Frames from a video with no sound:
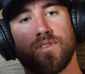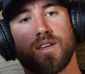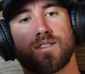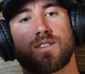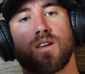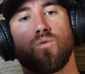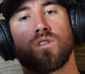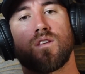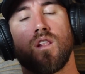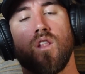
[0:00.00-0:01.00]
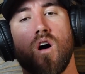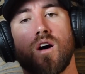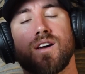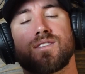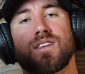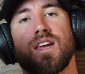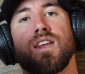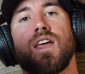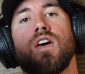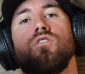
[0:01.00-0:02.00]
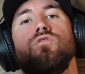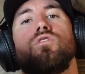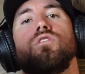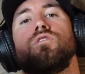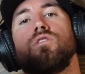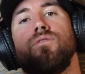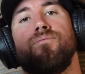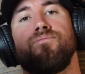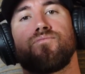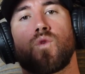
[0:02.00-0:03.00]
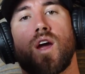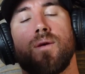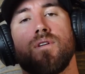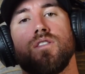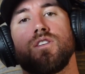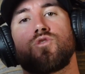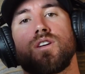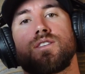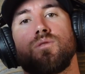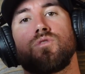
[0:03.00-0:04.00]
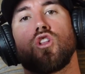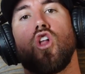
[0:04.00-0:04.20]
and see what the longest inhale you can do, right? And then try to see what the